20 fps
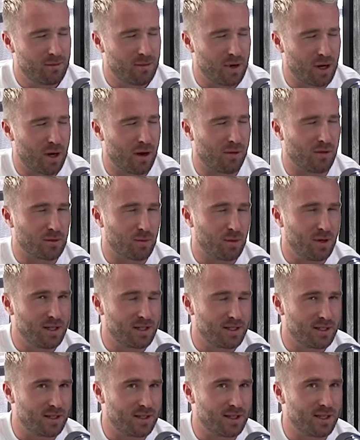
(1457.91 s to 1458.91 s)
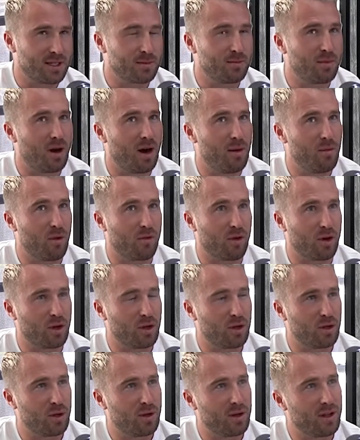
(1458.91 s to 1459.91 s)
my girlfriend's probably listening to this, but I'm not very
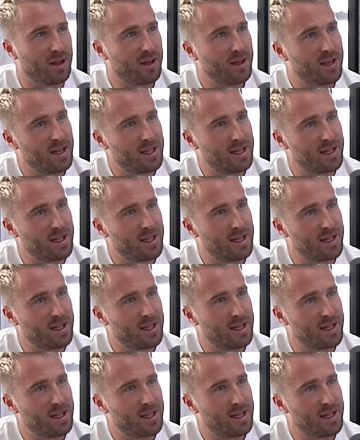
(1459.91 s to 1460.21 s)
good at doing it.